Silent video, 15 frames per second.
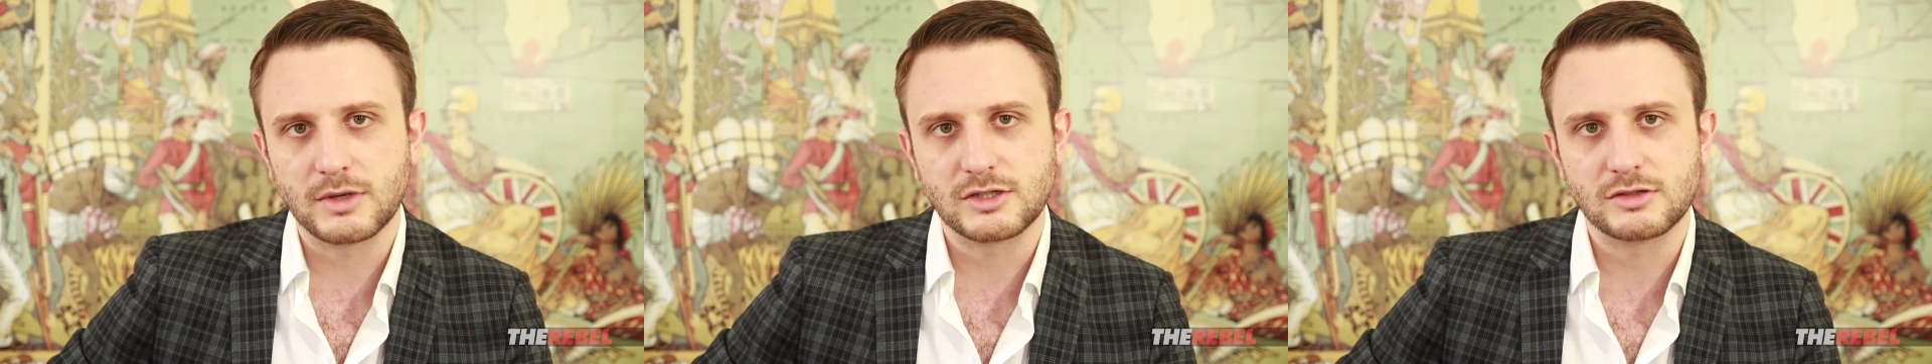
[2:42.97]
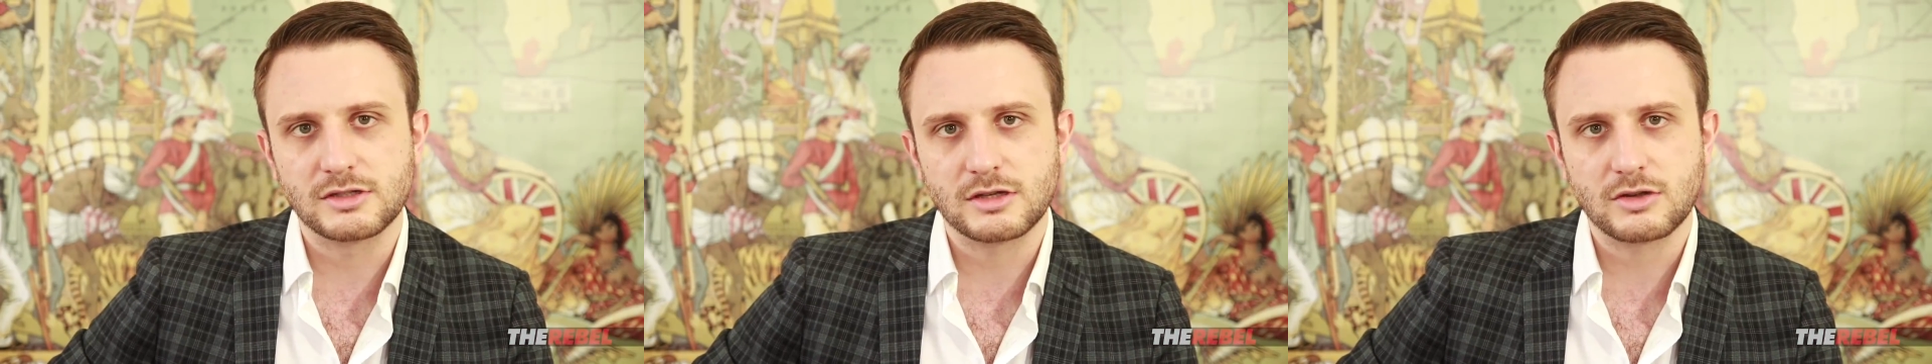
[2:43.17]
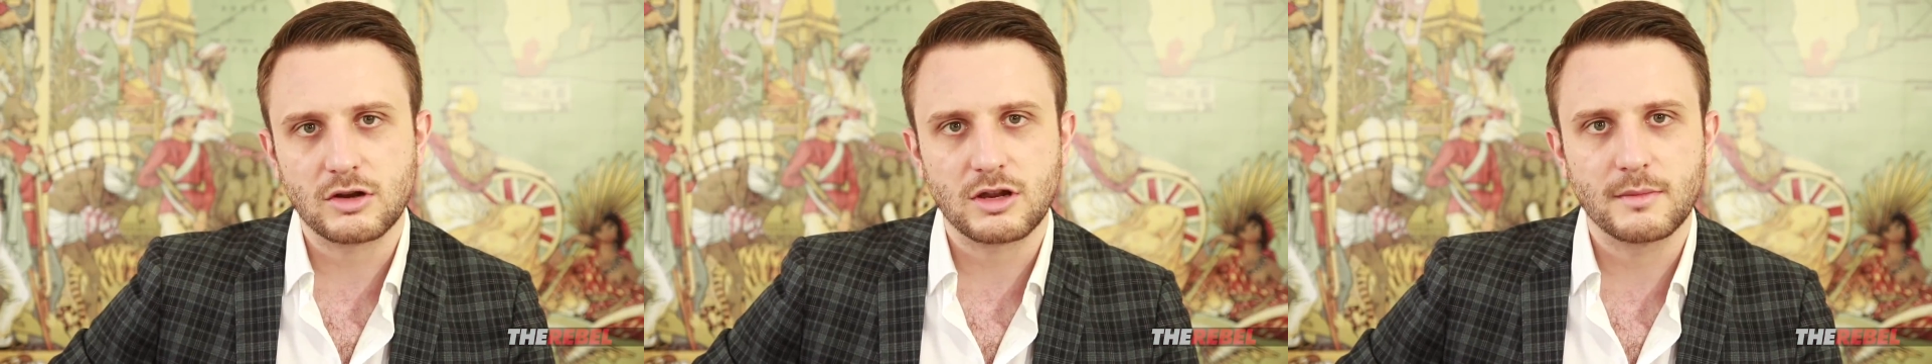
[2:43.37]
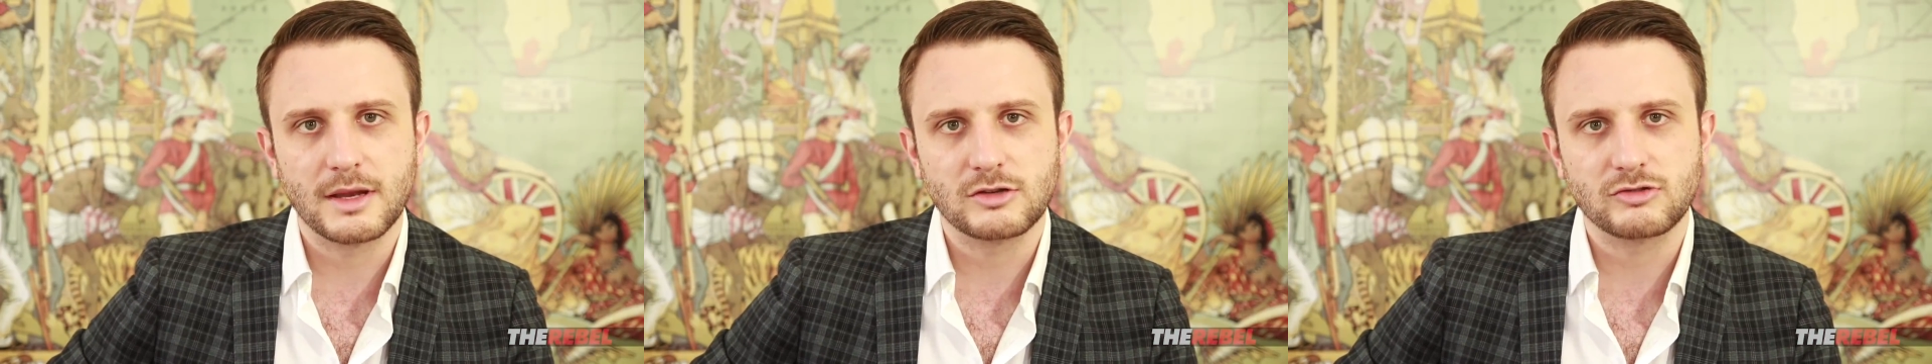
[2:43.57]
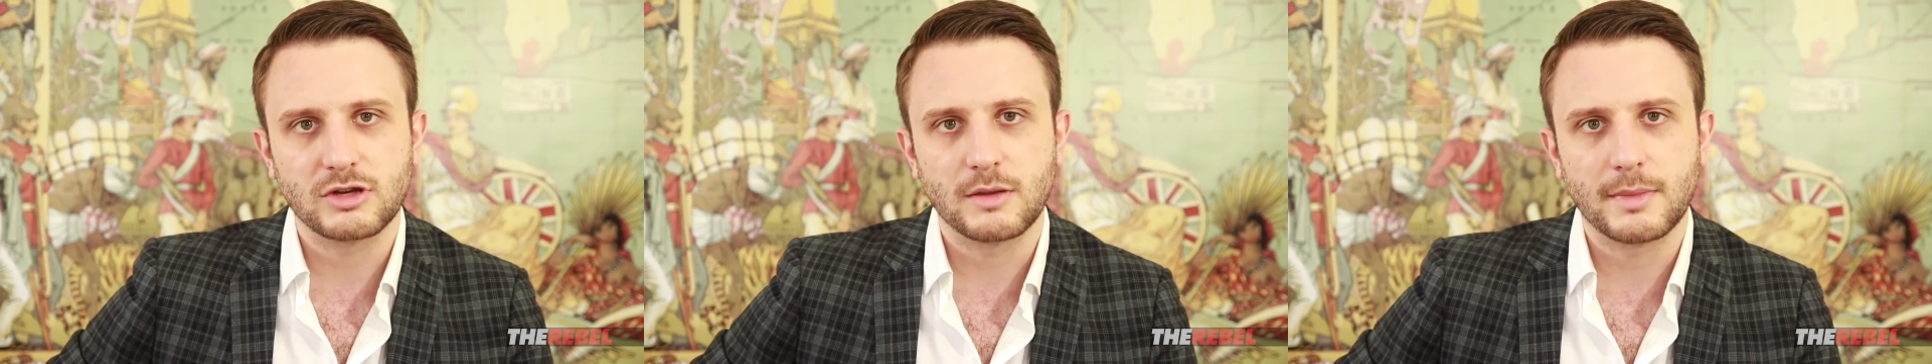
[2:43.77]
which was a
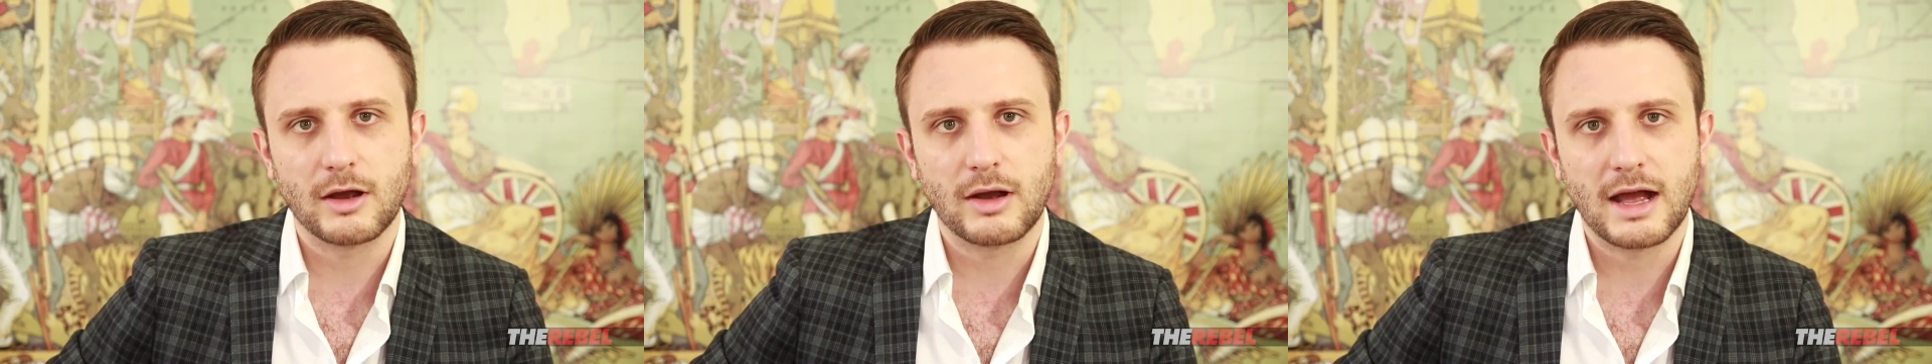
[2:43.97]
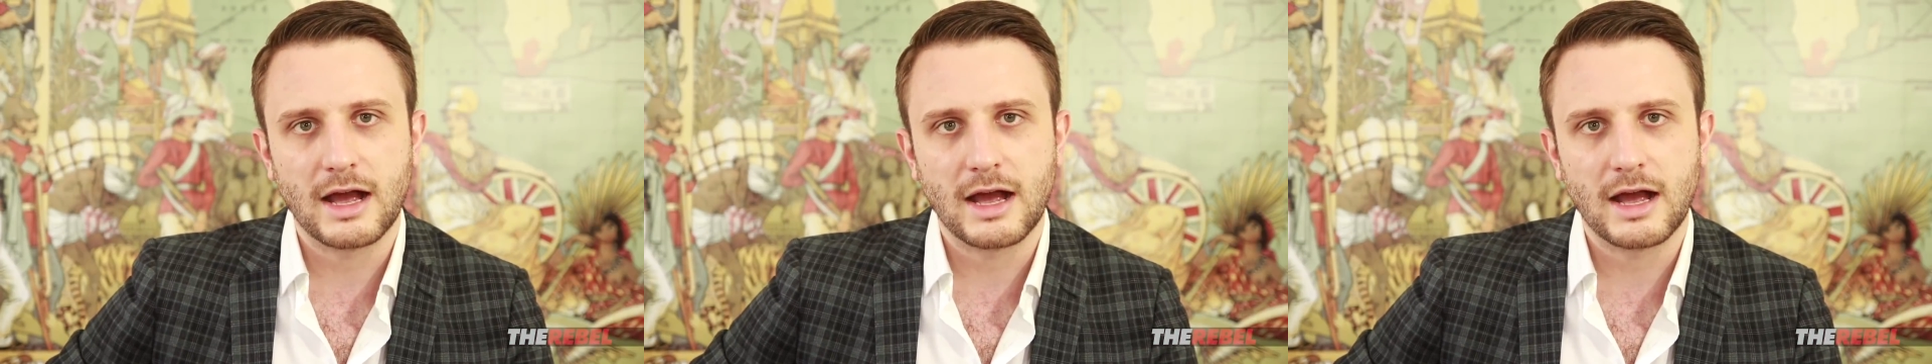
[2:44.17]
documentary about